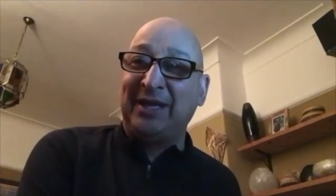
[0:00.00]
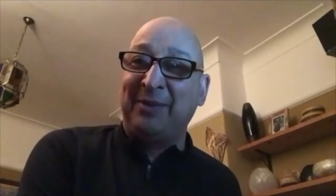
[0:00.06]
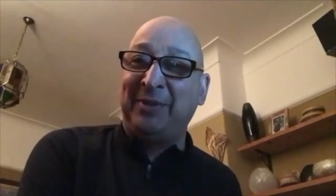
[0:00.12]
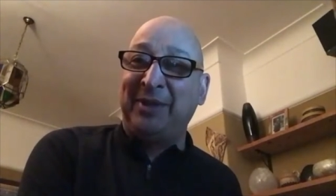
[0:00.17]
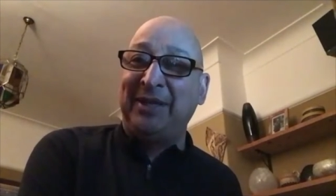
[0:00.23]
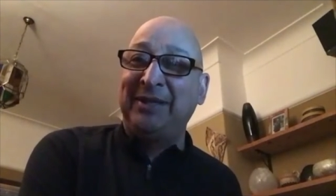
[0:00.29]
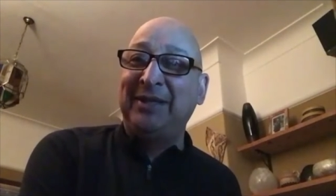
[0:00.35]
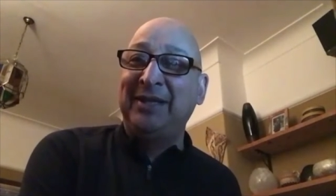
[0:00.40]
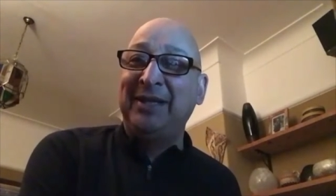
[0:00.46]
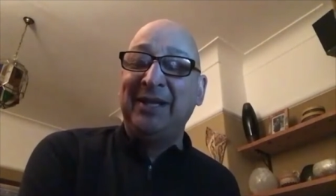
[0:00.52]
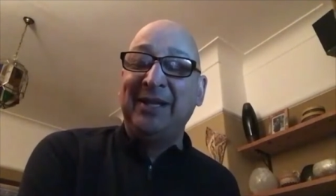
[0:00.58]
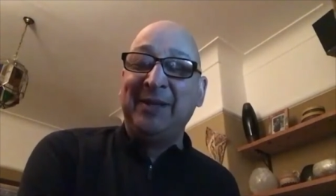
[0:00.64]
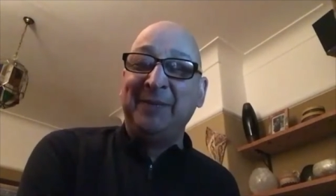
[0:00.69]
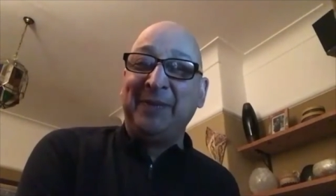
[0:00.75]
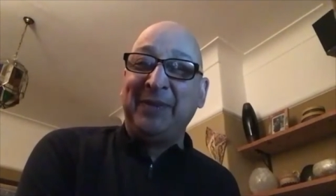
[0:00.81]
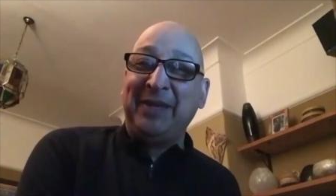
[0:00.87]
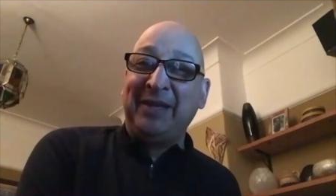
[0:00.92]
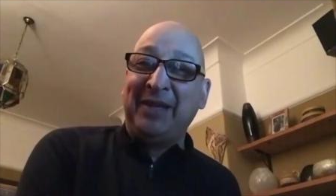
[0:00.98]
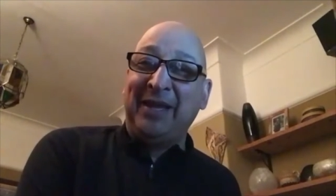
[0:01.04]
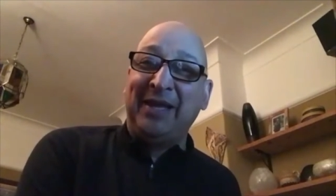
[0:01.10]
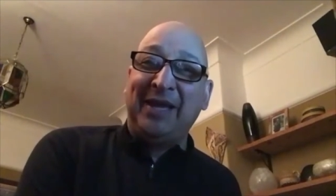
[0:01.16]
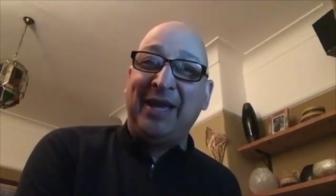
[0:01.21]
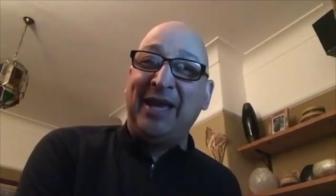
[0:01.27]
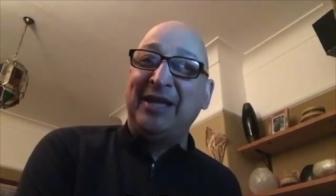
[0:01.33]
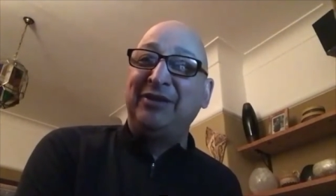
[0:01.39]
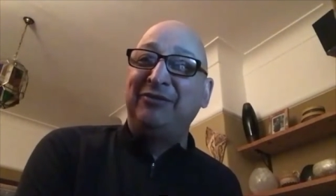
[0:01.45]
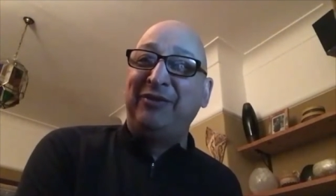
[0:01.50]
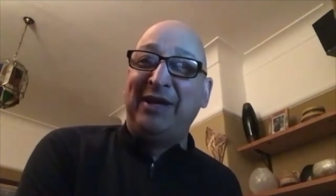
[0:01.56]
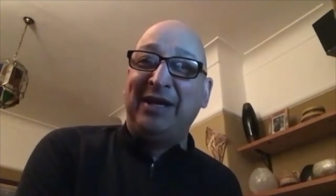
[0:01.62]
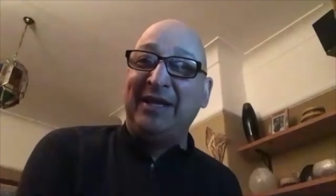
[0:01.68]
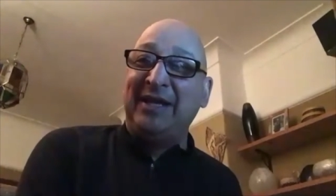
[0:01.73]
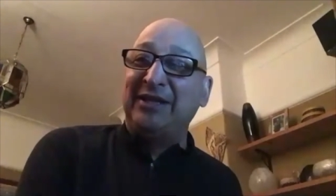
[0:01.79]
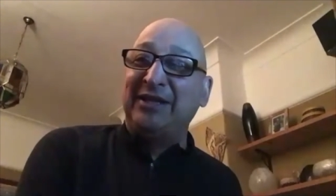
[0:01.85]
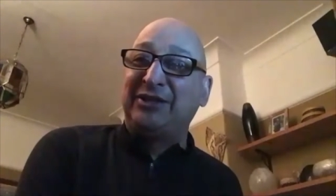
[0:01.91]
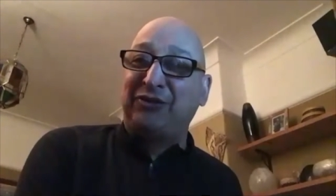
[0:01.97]
I mean, it, it
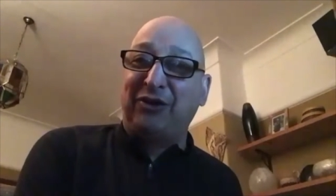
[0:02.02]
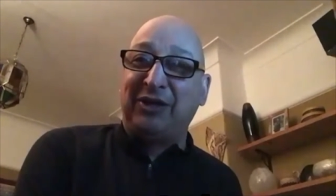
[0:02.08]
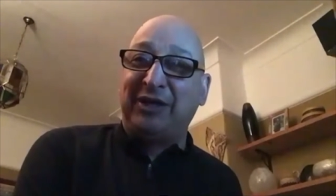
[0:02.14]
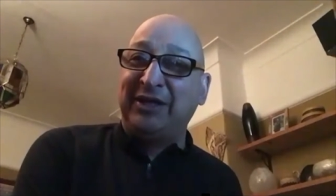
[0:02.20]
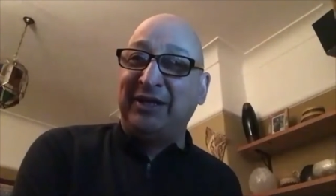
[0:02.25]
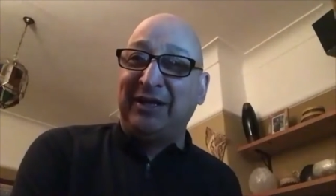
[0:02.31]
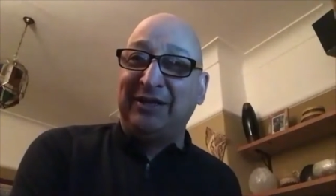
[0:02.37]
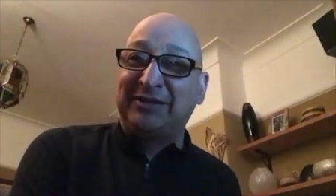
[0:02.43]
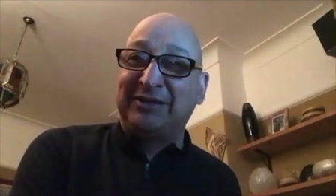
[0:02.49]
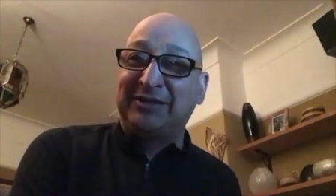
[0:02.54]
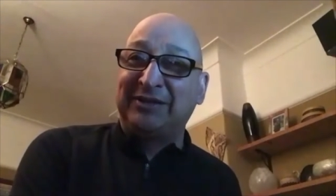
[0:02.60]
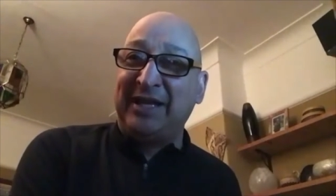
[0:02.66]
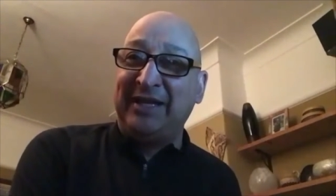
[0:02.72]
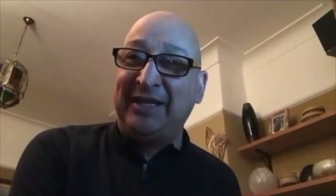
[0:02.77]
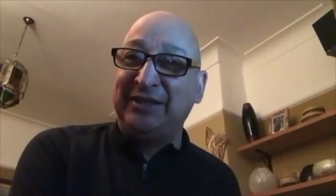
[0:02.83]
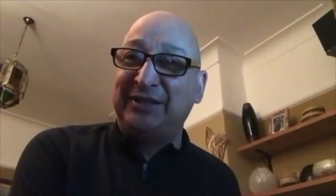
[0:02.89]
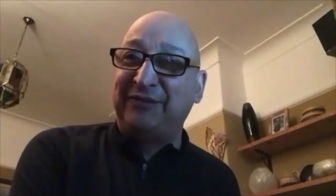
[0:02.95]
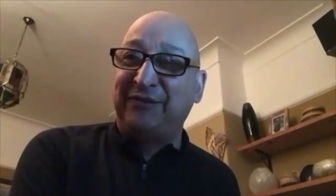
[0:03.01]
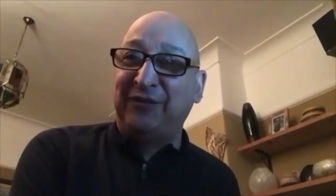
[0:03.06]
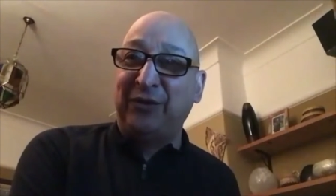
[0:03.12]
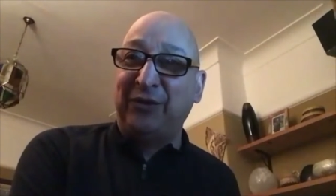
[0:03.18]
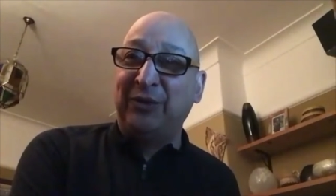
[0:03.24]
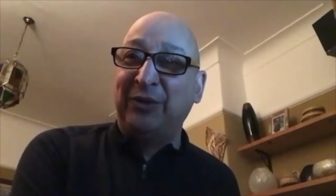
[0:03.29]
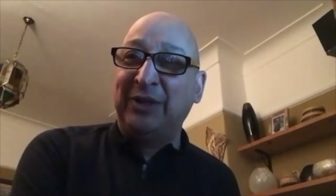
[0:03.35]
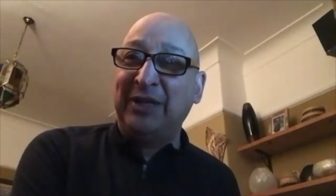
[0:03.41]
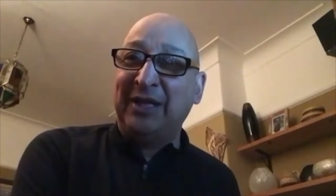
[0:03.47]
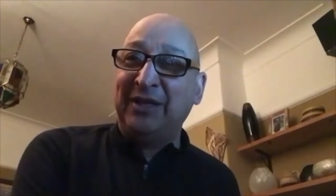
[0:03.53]
really is crocodile tears for